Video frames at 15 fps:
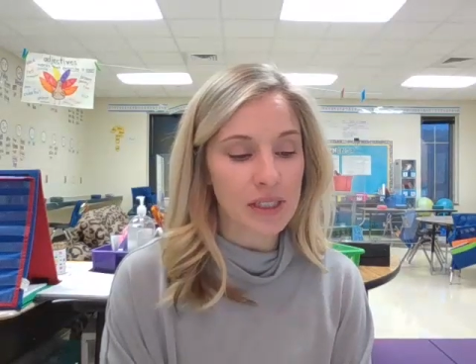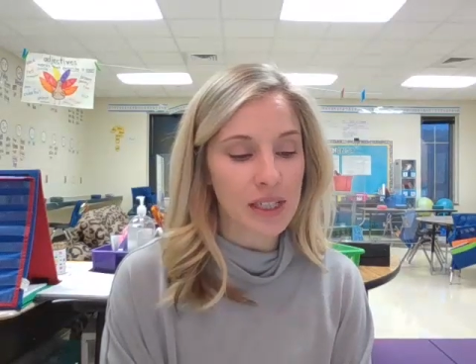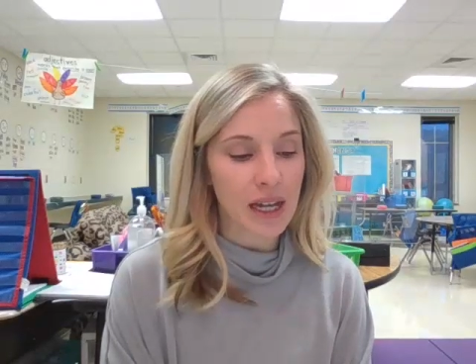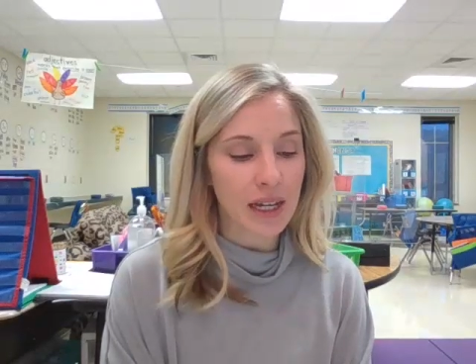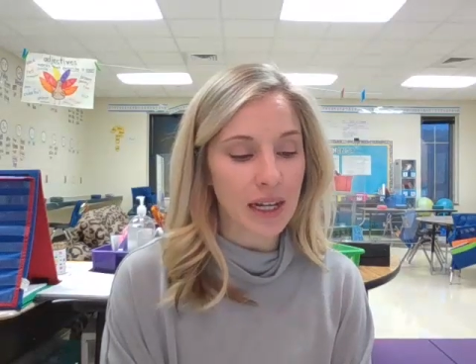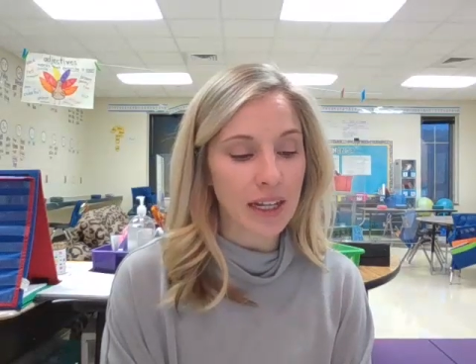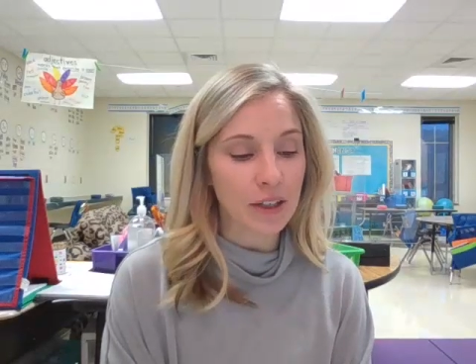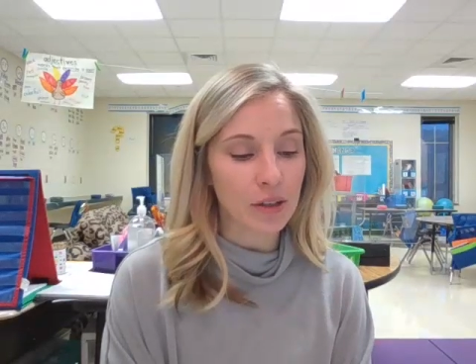
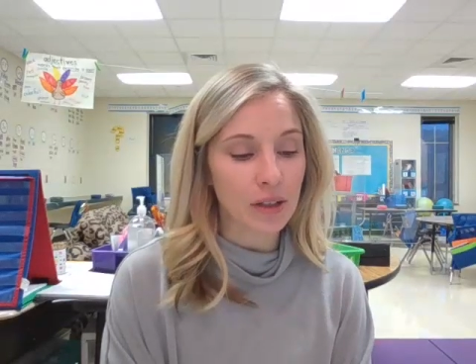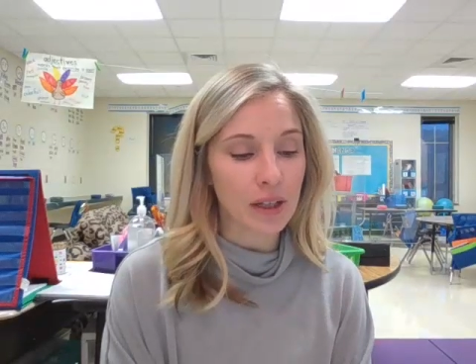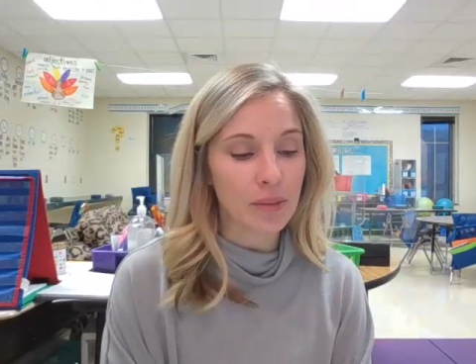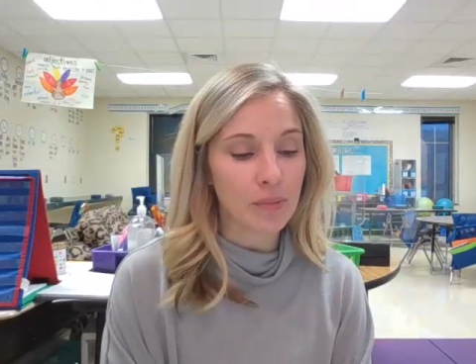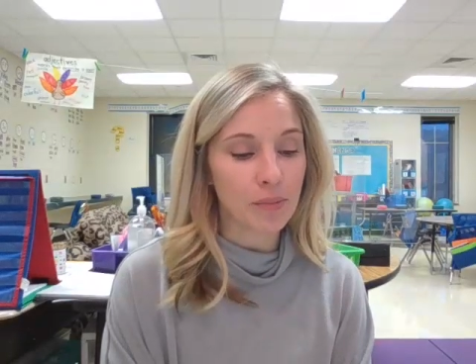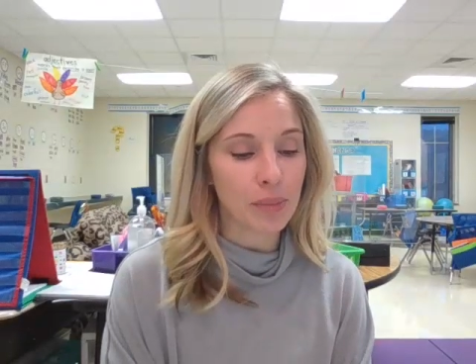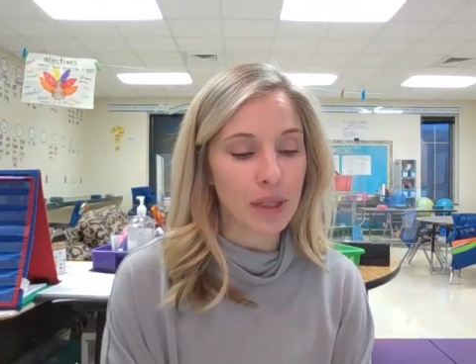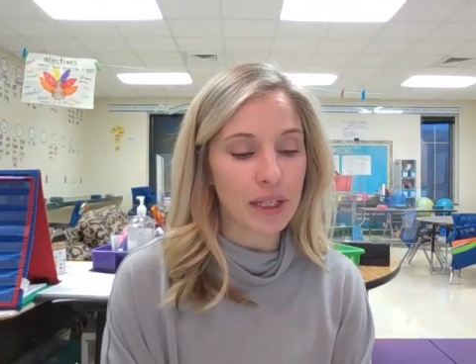inside handle
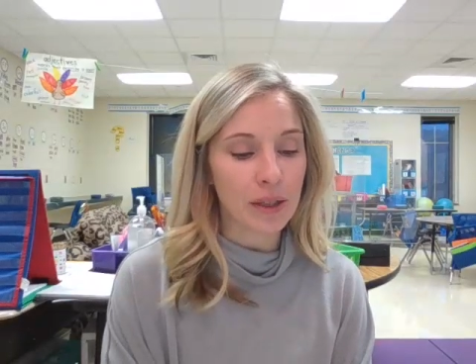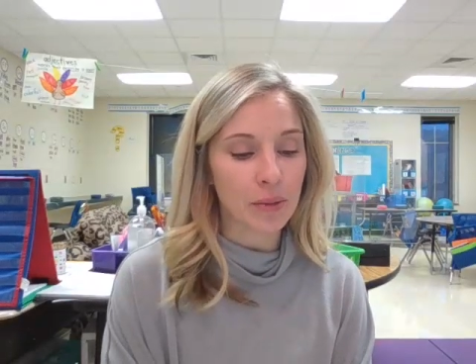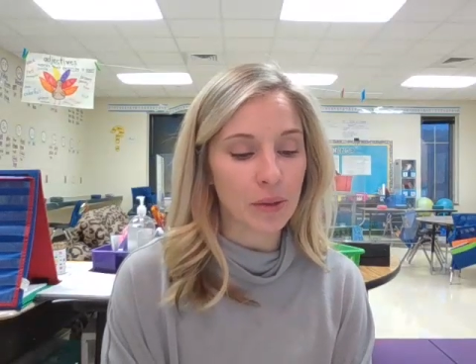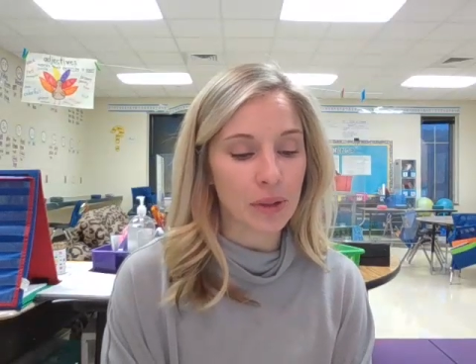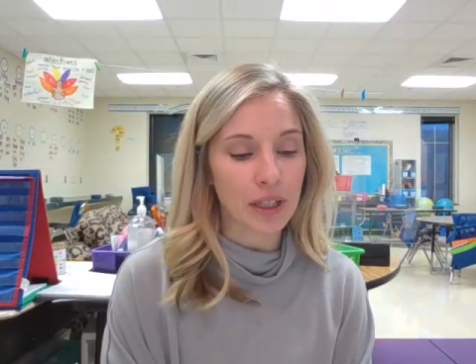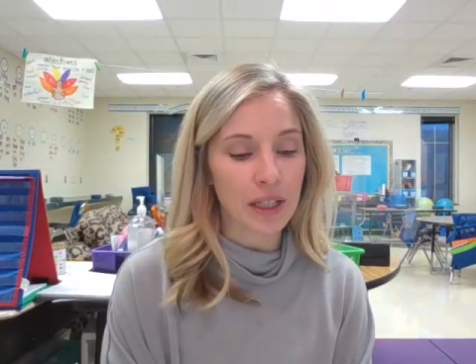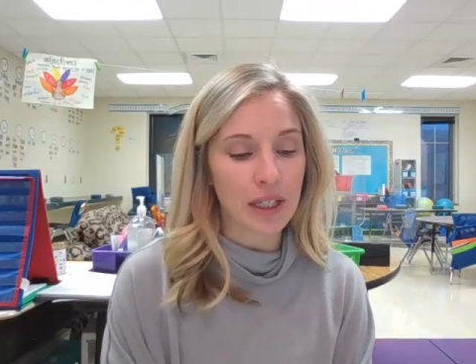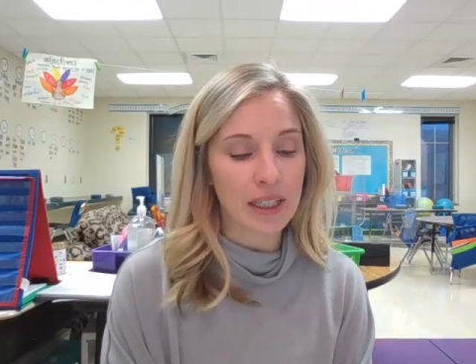and bit it
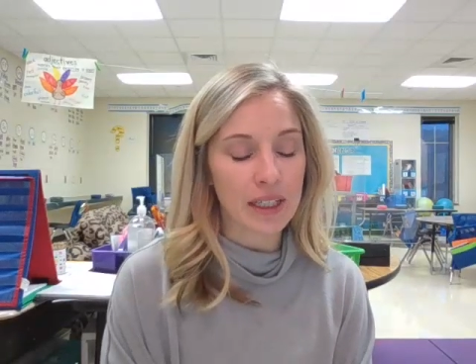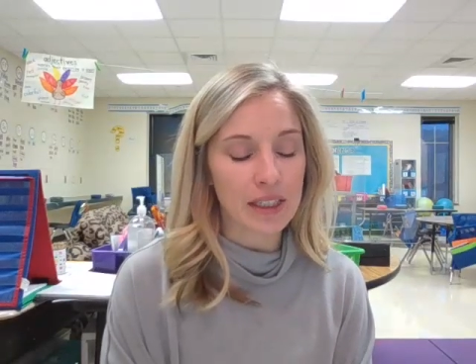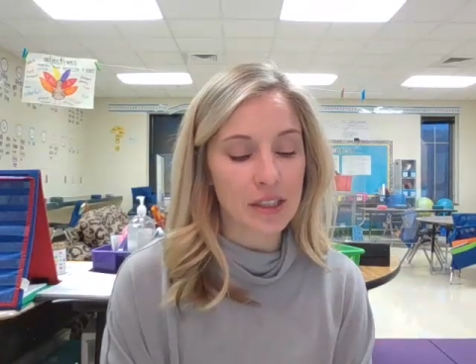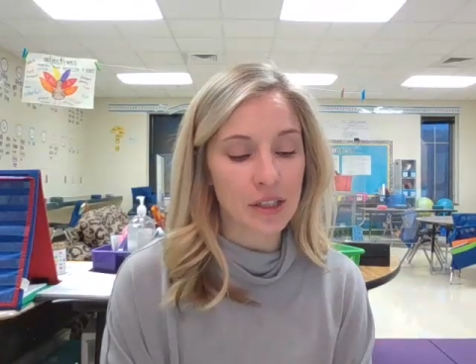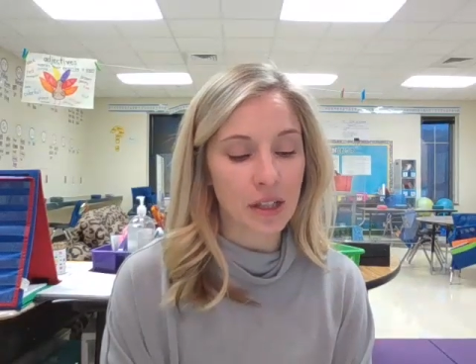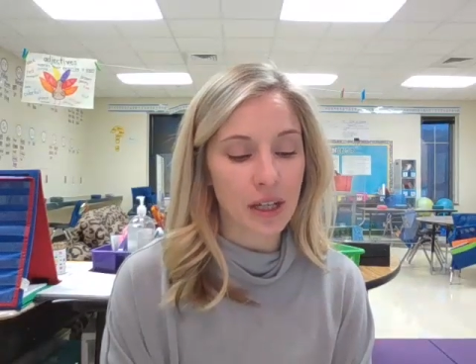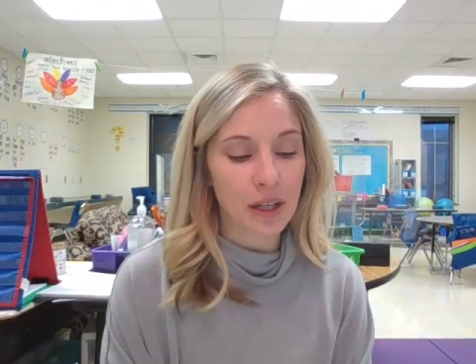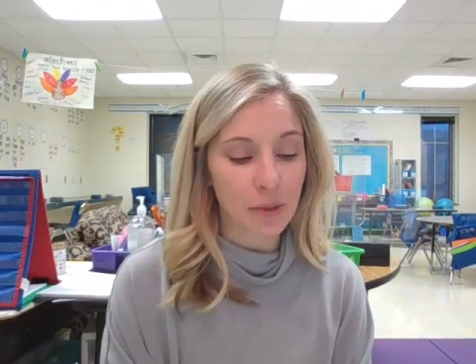
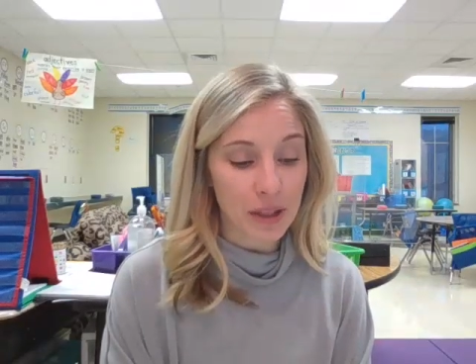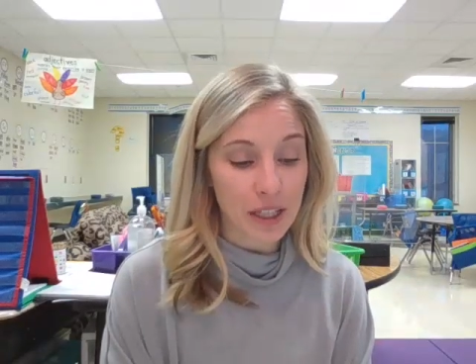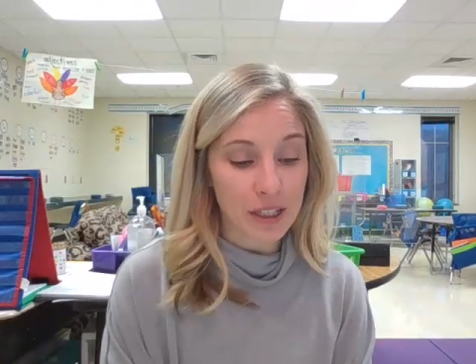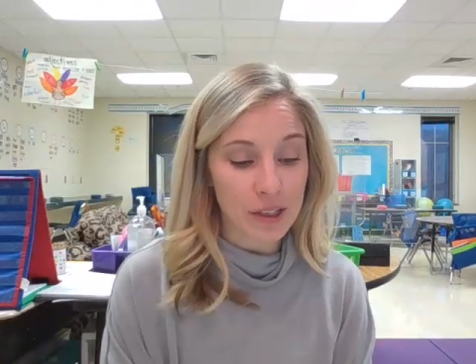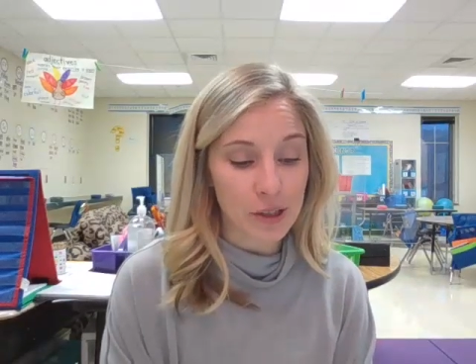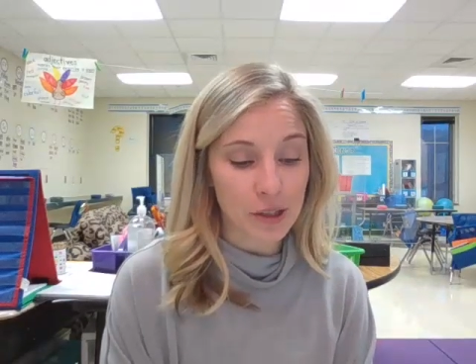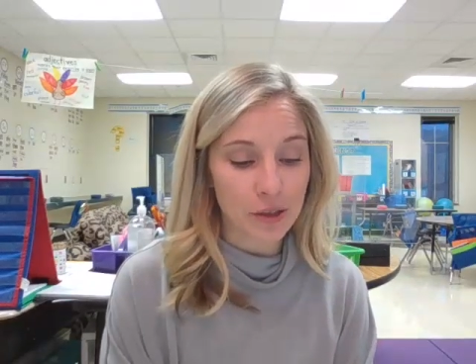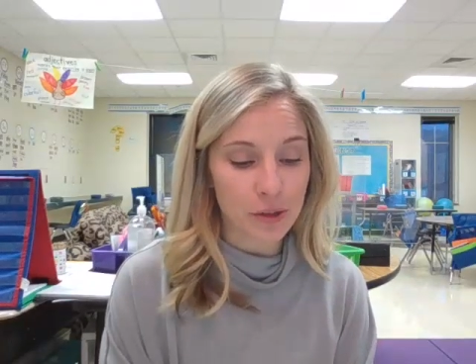with
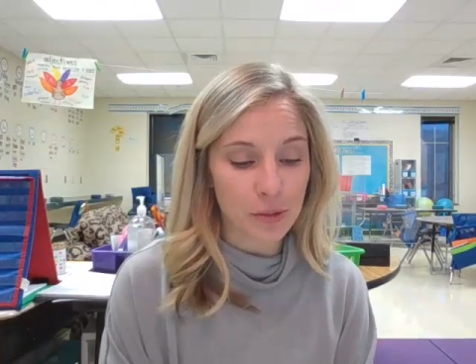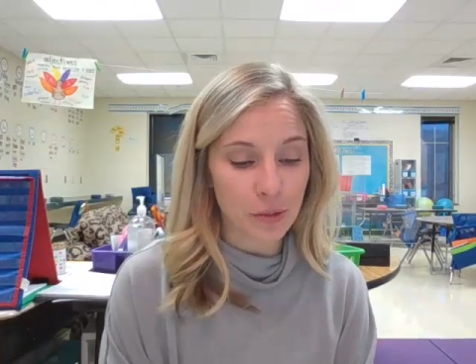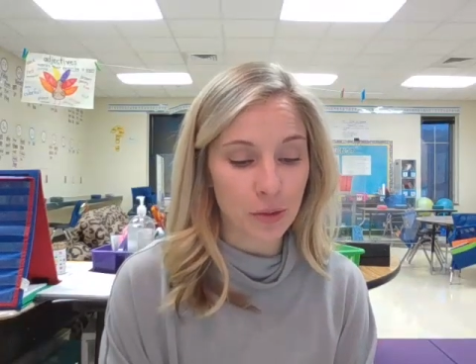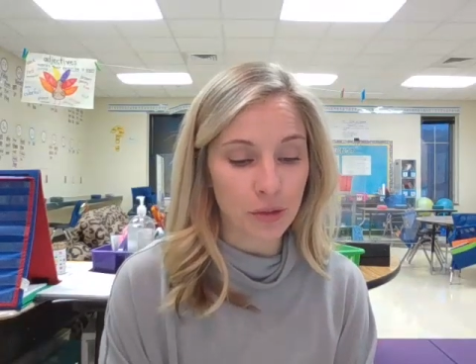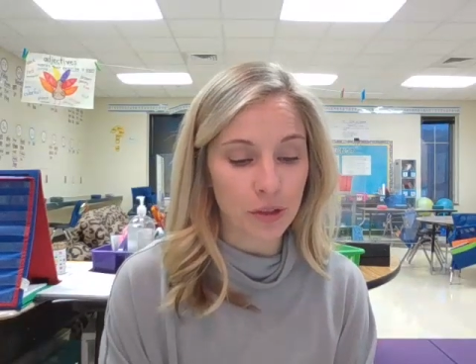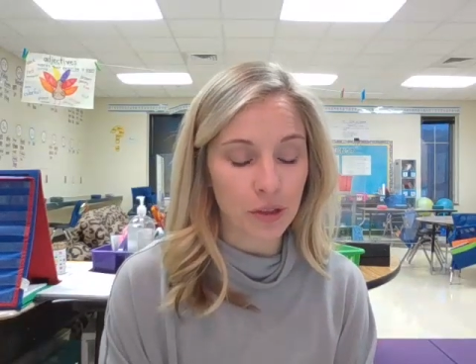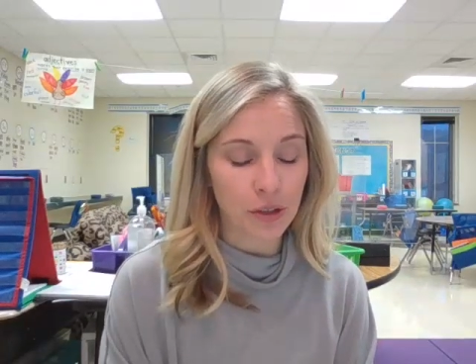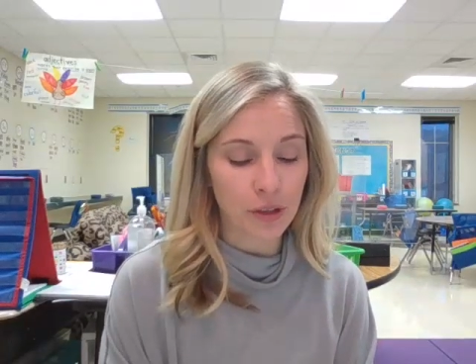his
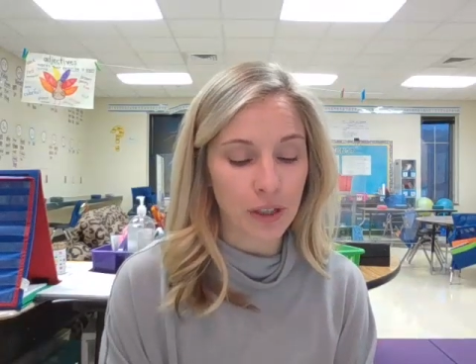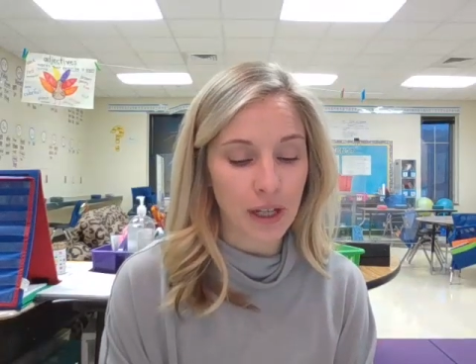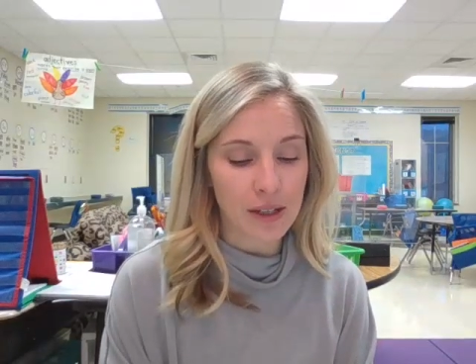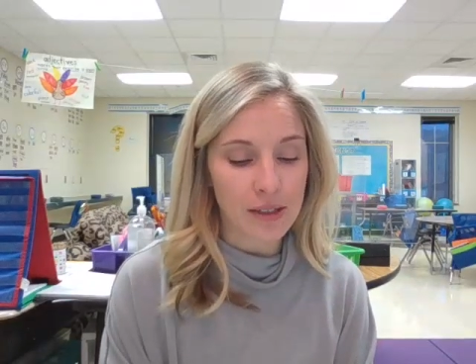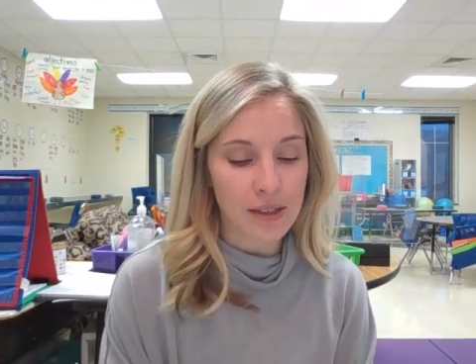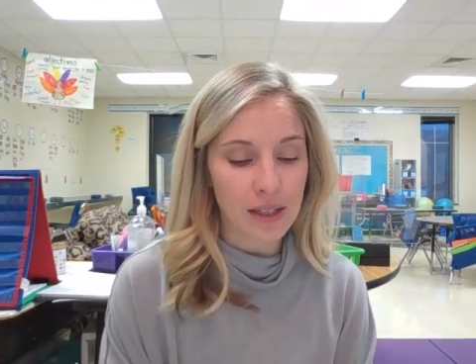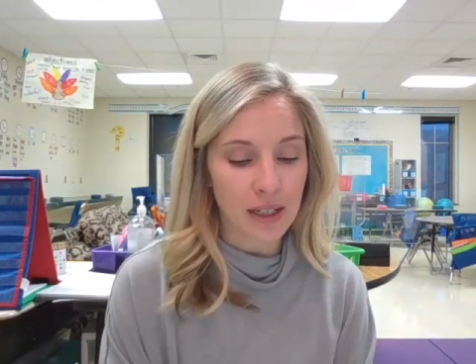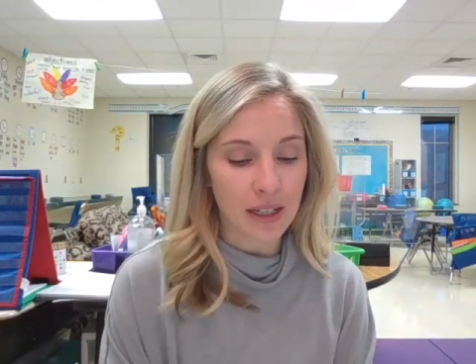usual
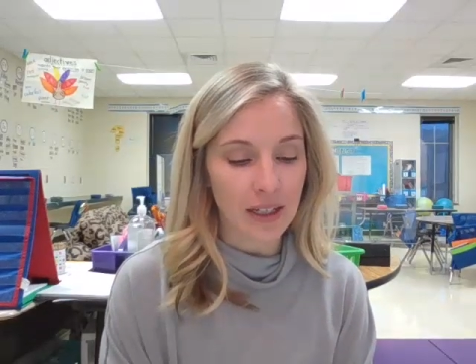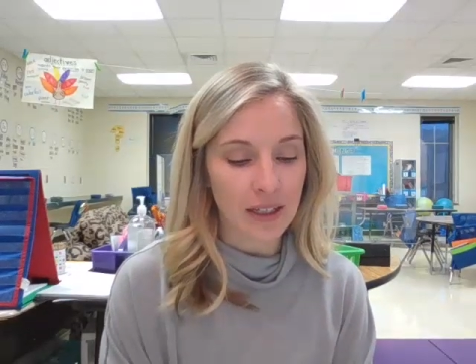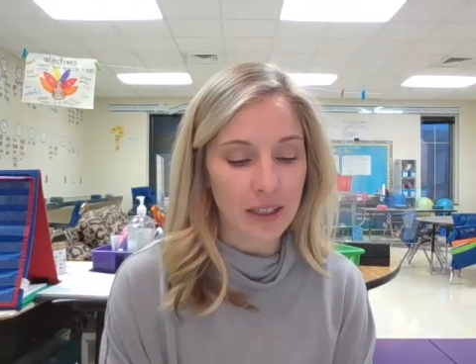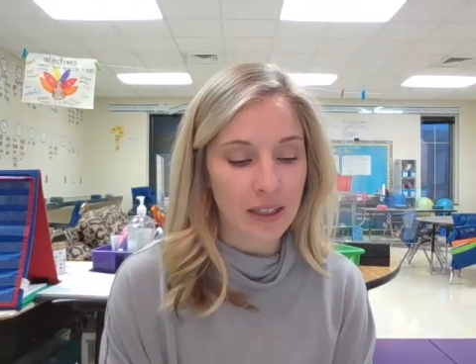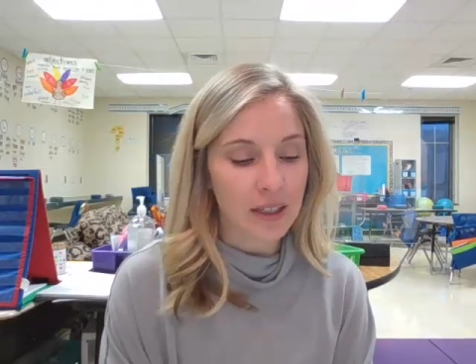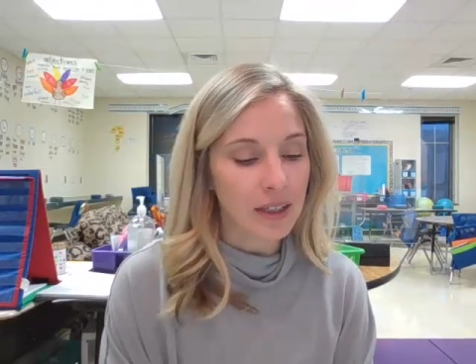curiosity.